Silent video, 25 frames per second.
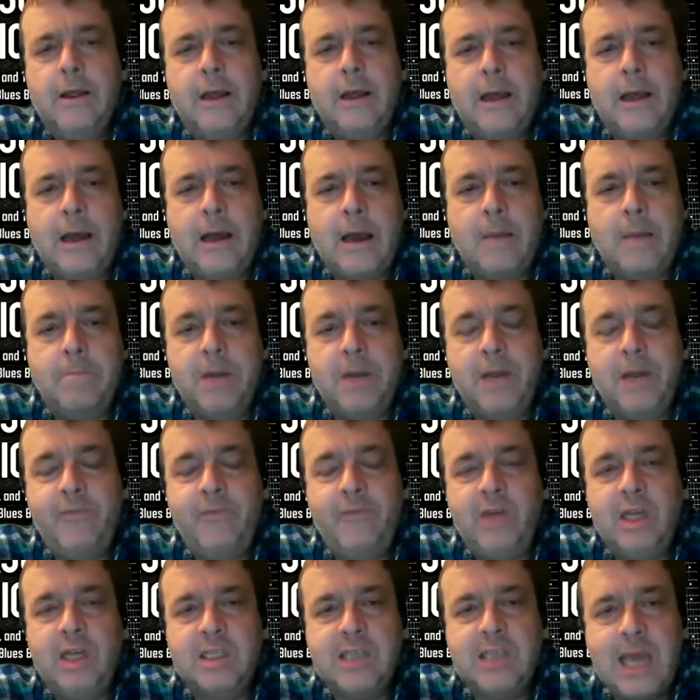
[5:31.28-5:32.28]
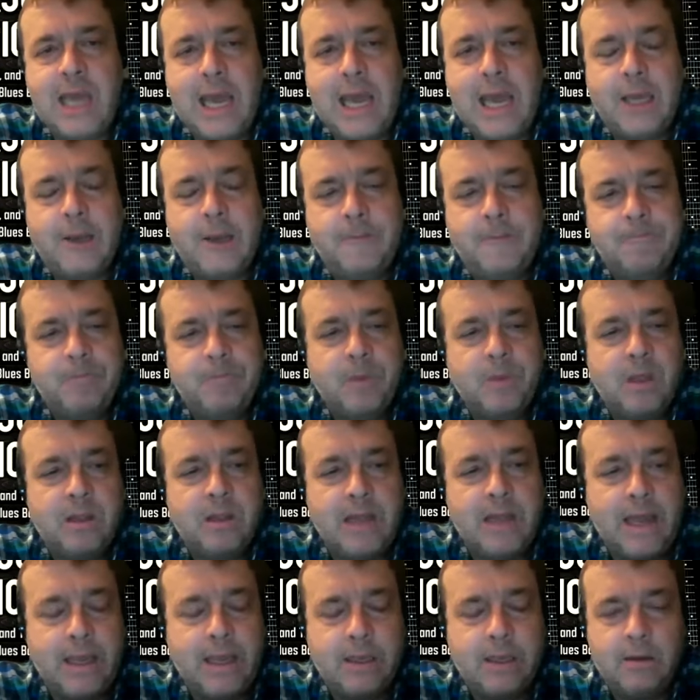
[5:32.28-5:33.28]
Uh, but if you take,
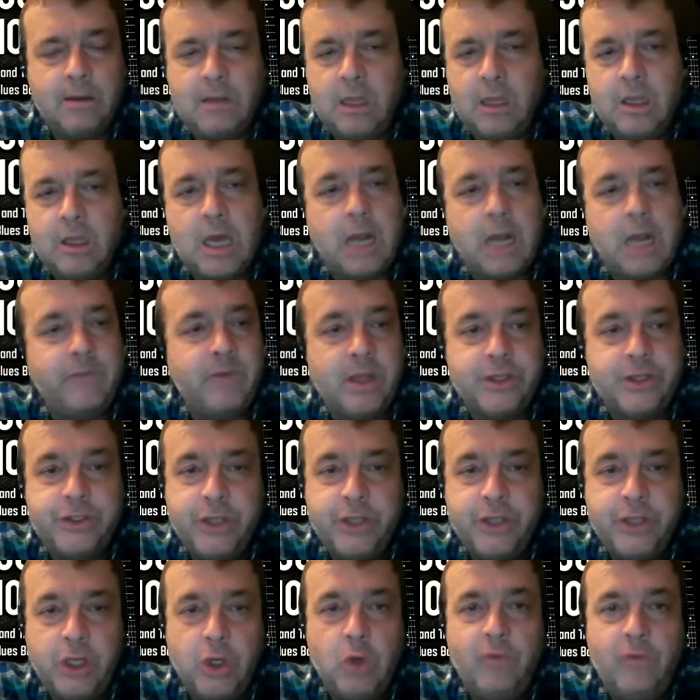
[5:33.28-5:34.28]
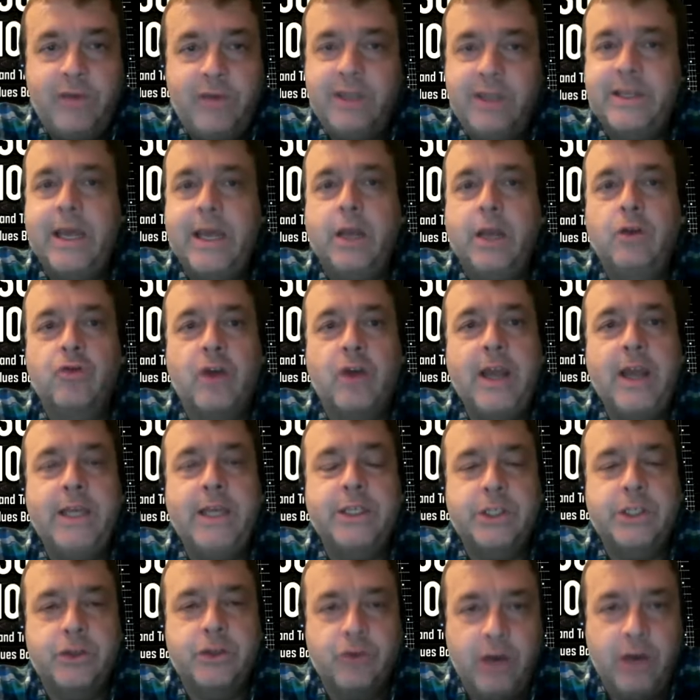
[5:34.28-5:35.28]
like a lot of us do, if you take
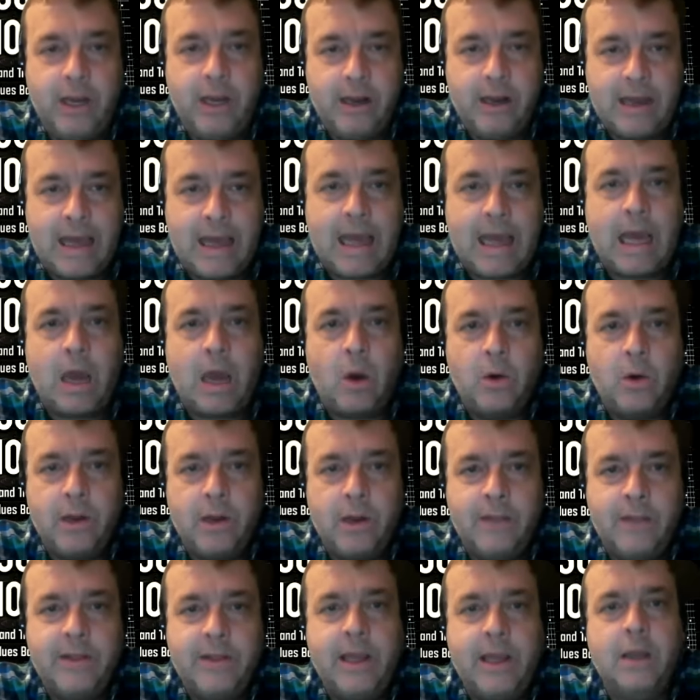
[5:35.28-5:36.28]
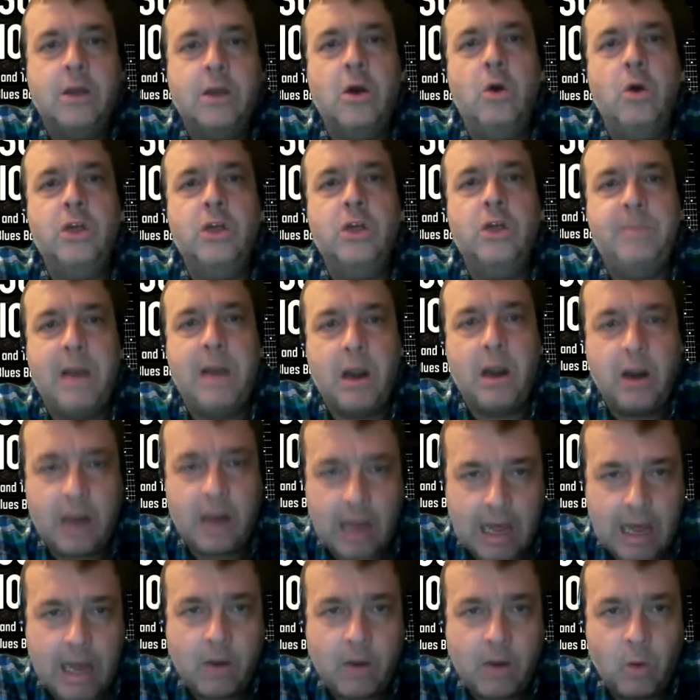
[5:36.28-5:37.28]
Grace Street out and then Cokesbury
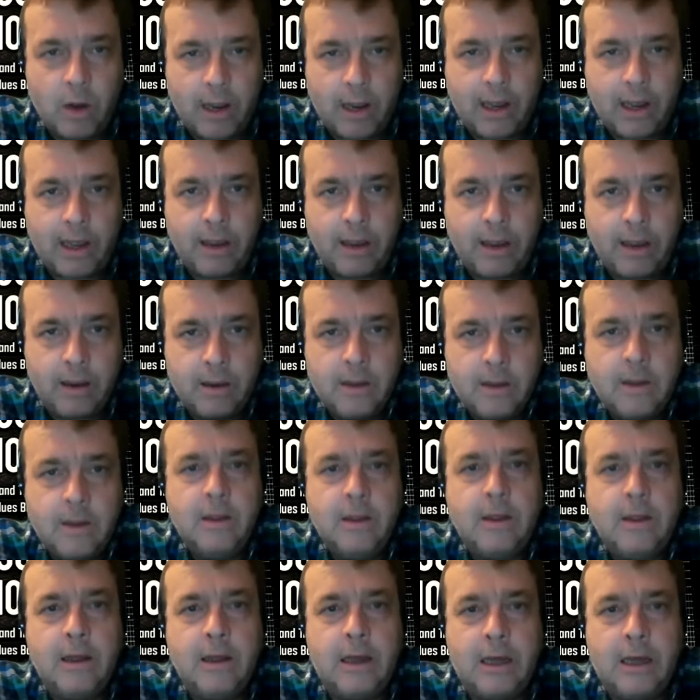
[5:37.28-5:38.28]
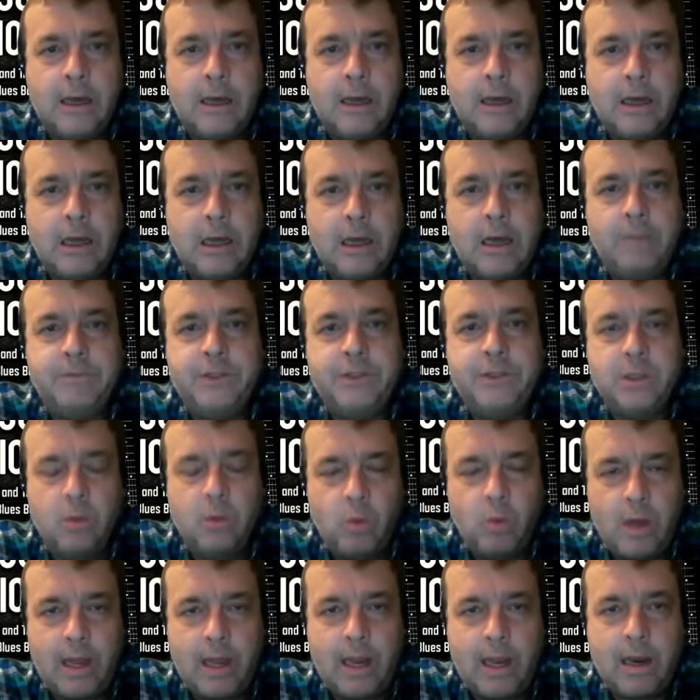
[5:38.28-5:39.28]
Highway, uh, up to
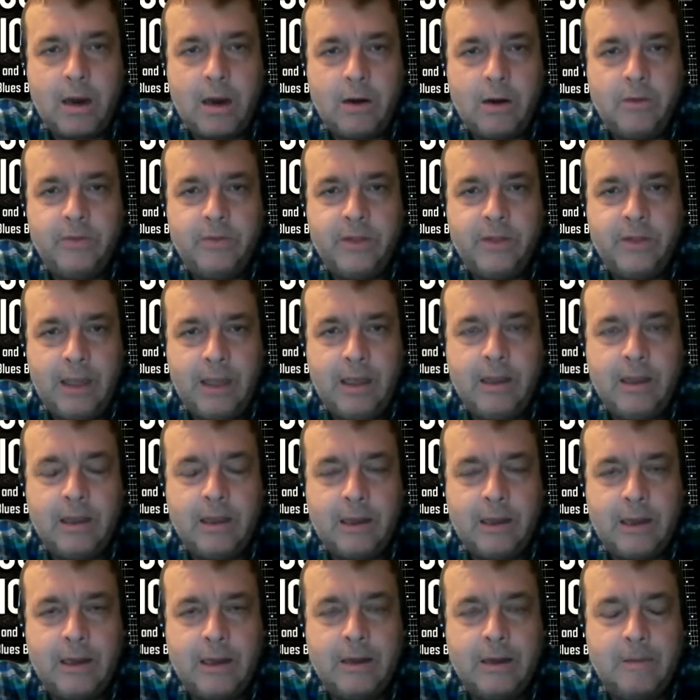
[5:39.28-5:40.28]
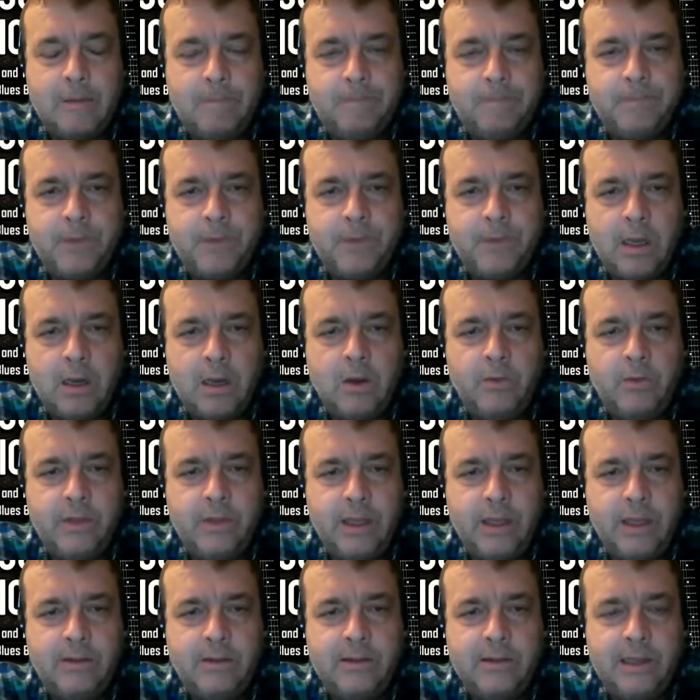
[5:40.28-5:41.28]
where the um, you know
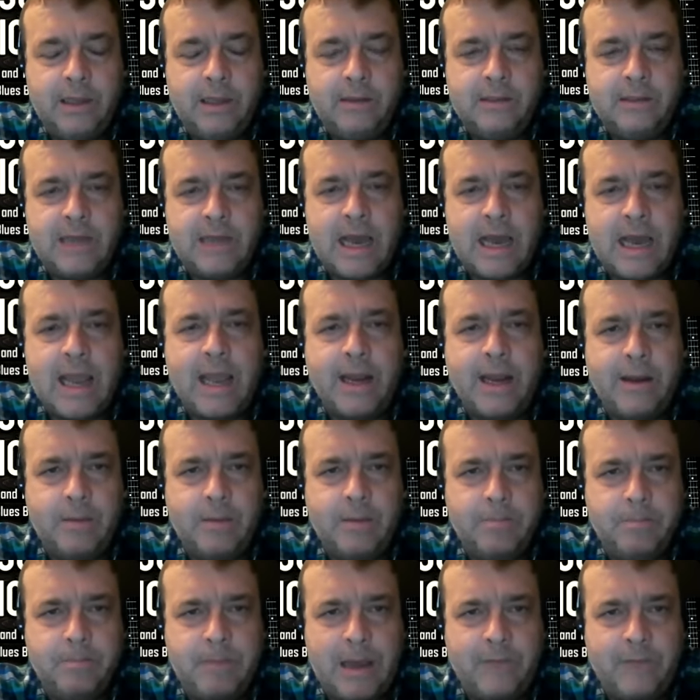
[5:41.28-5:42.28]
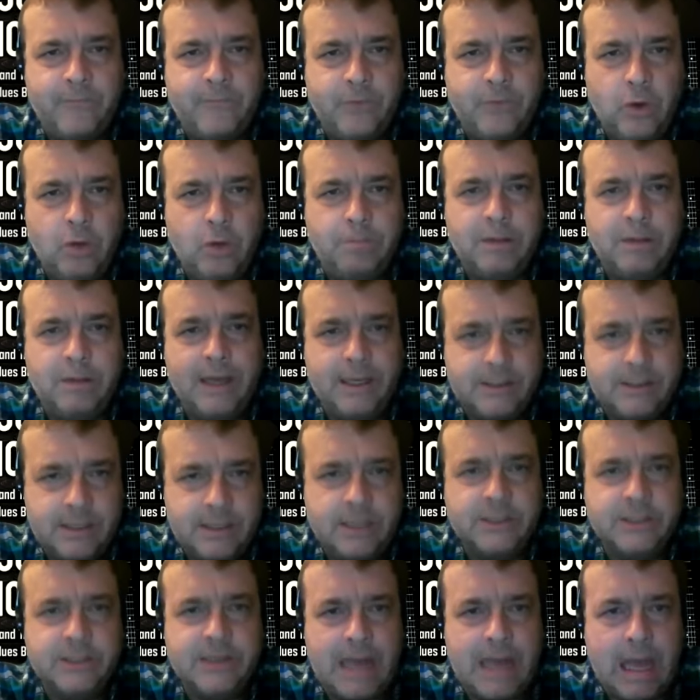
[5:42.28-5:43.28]
the the Diana pet food place
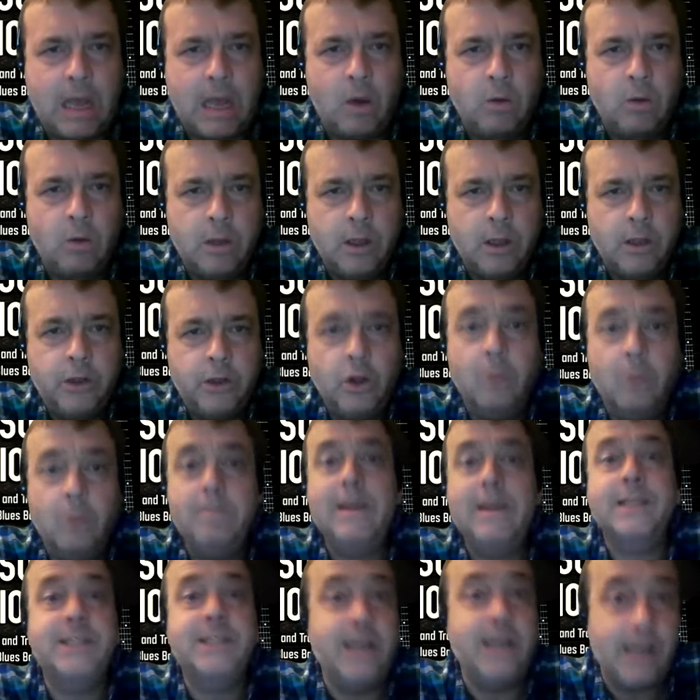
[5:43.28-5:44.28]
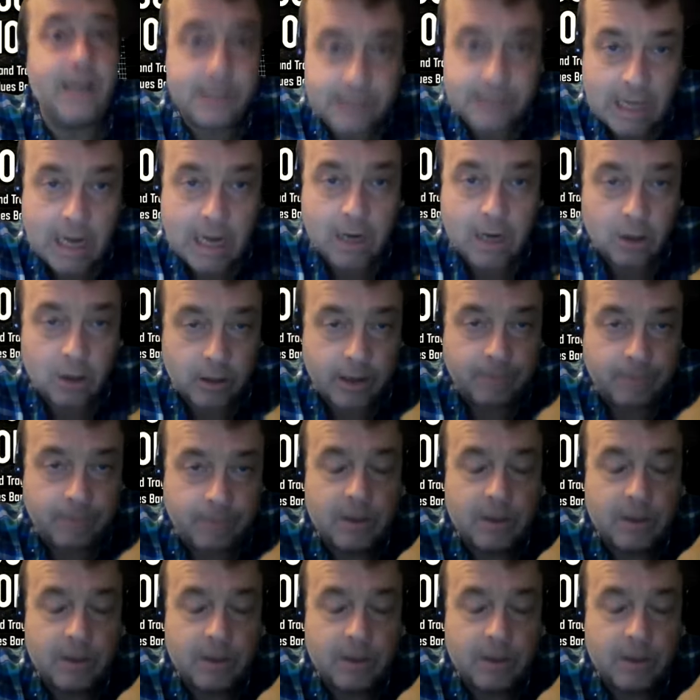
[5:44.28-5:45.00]
is now, you'll miss it entirely.